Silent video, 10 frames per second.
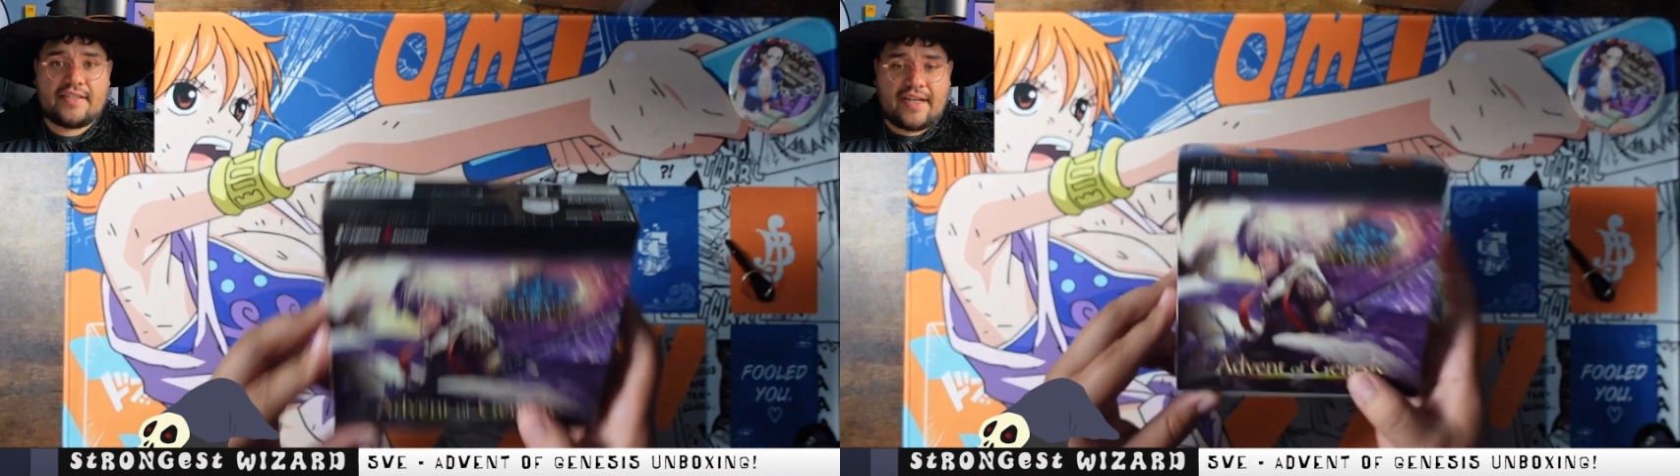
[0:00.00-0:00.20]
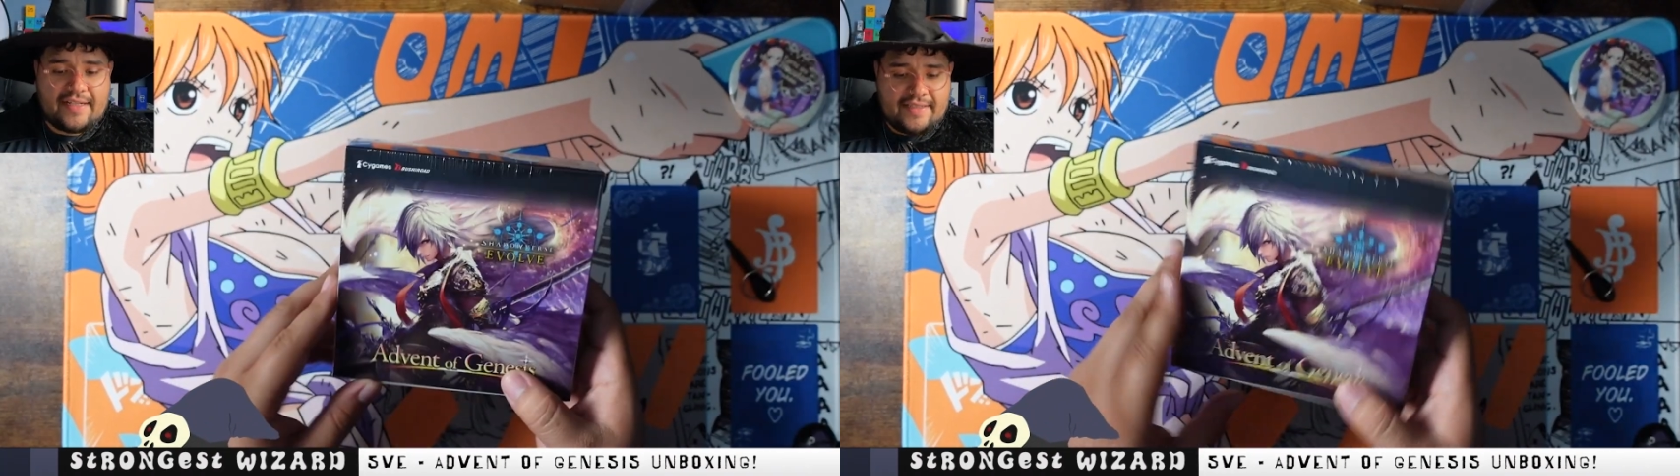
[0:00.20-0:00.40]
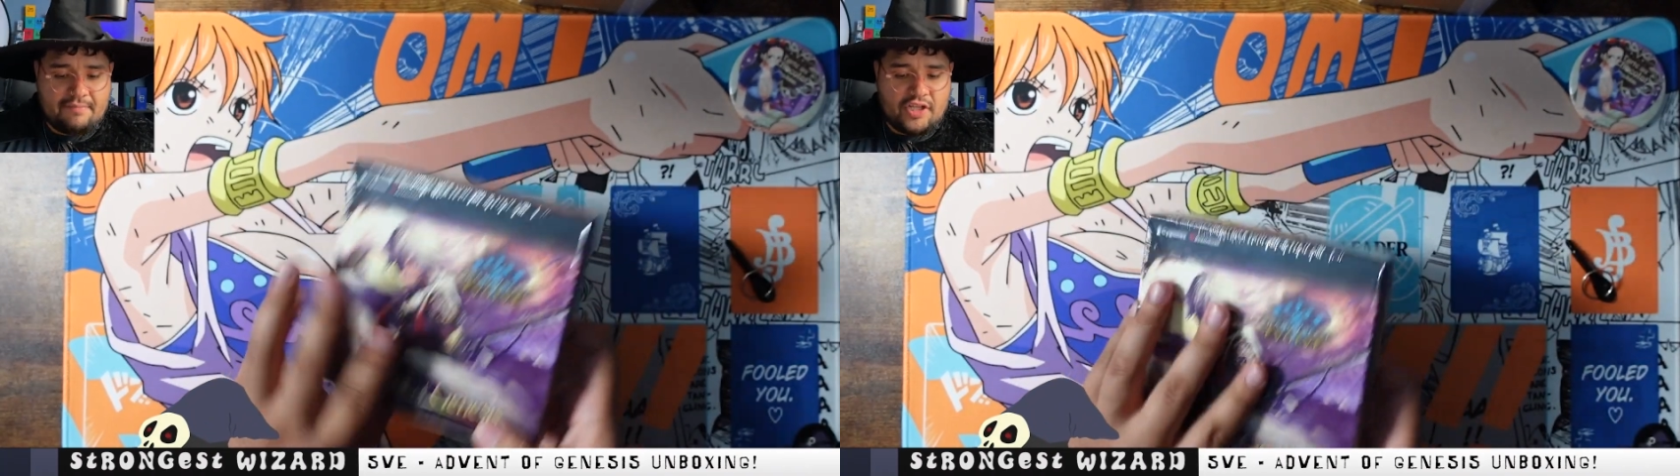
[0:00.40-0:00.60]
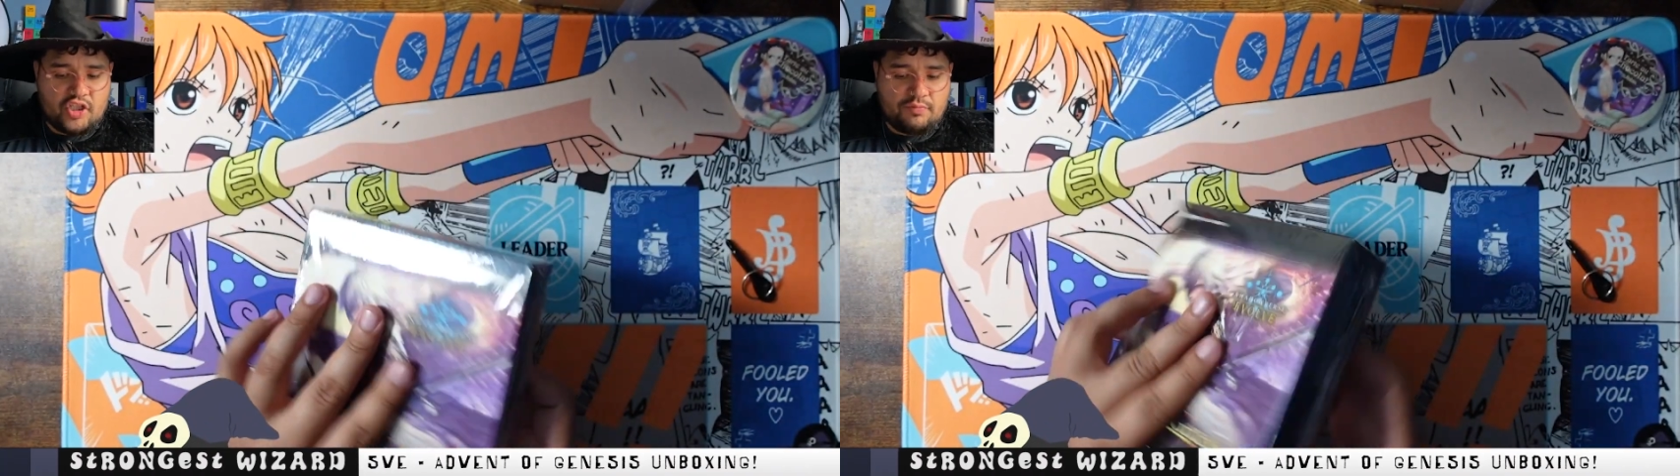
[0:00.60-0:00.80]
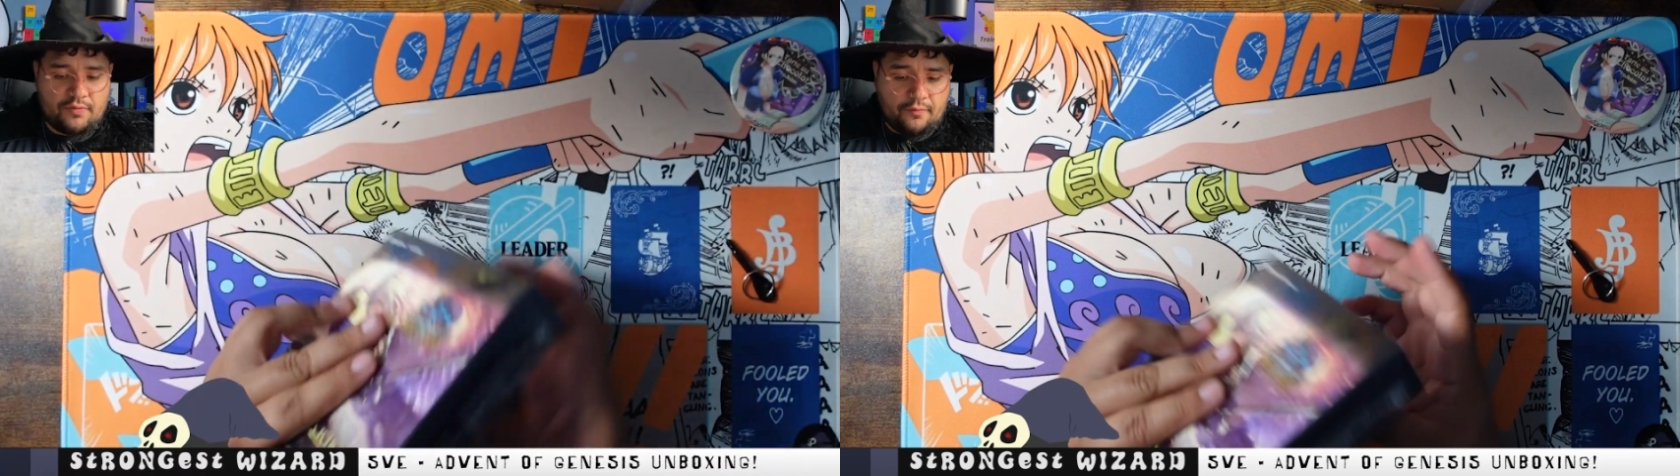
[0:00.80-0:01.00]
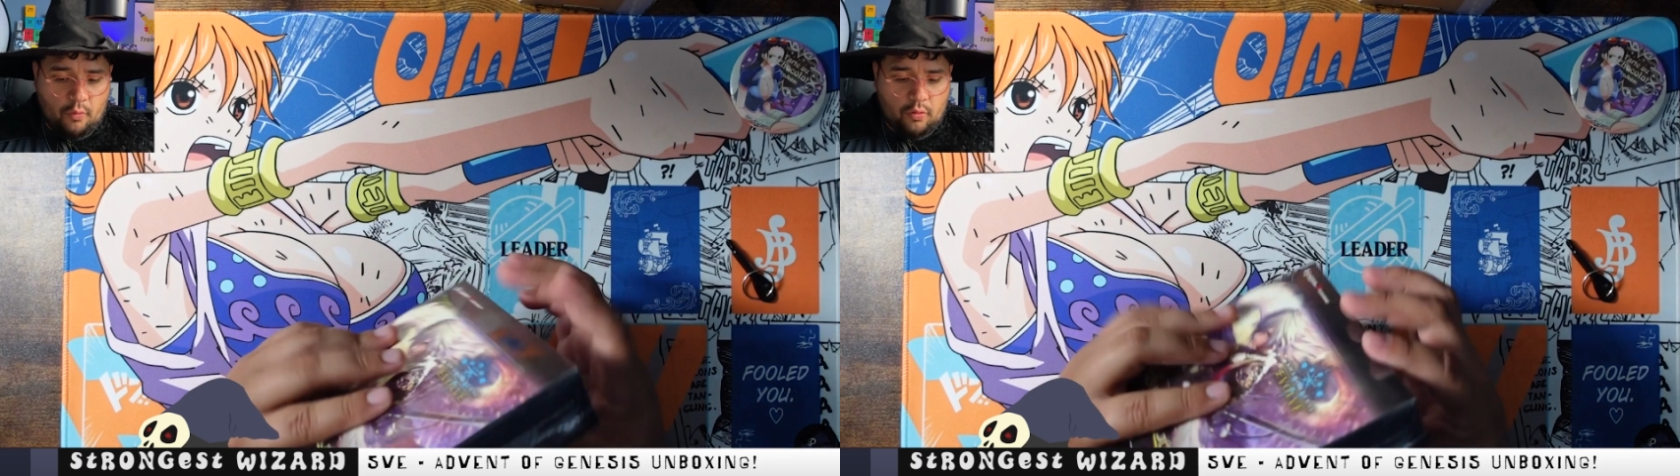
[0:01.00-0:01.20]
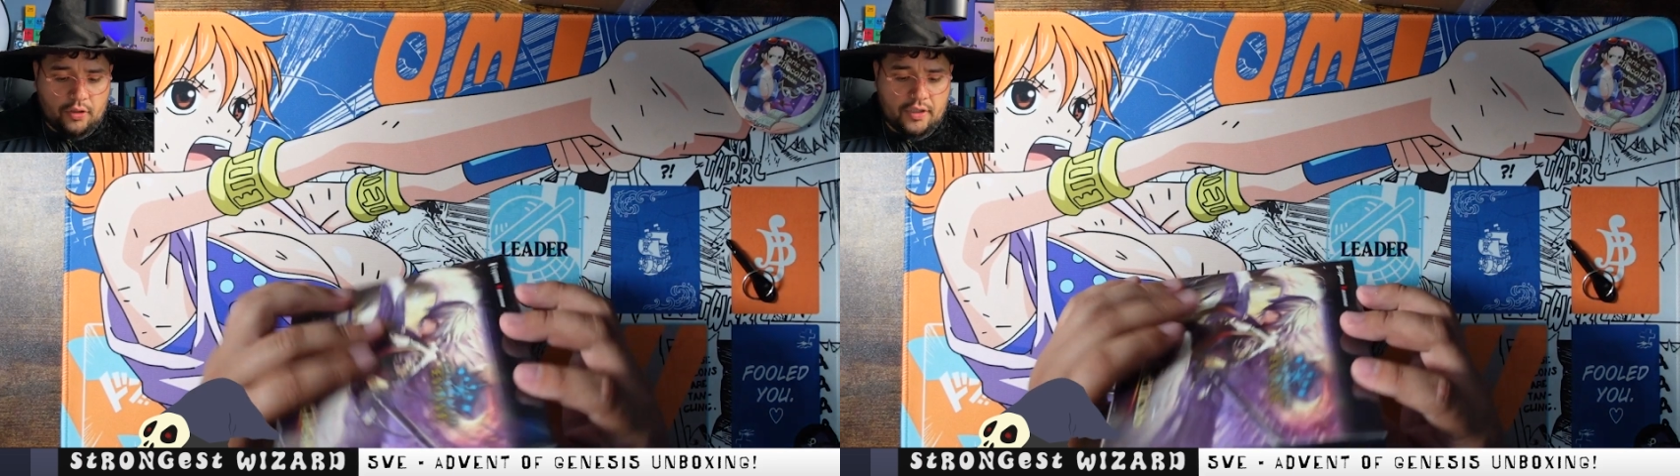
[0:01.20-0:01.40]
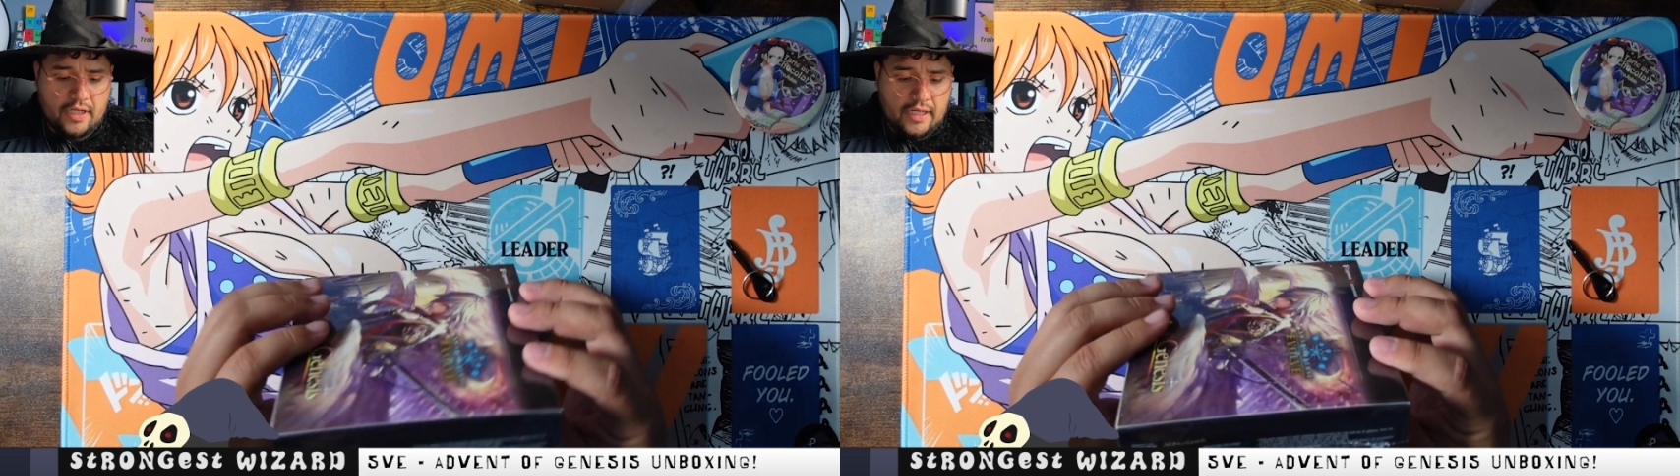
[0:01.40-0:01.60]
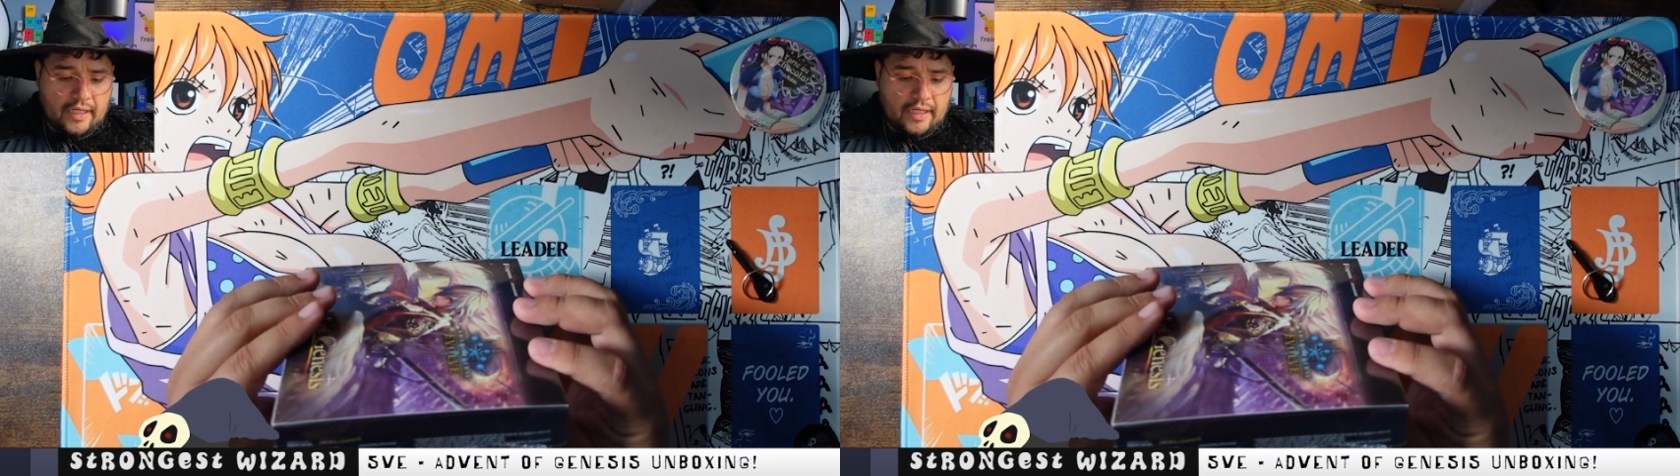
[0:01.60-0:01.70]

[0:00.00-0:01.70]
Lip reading: like I did mention before.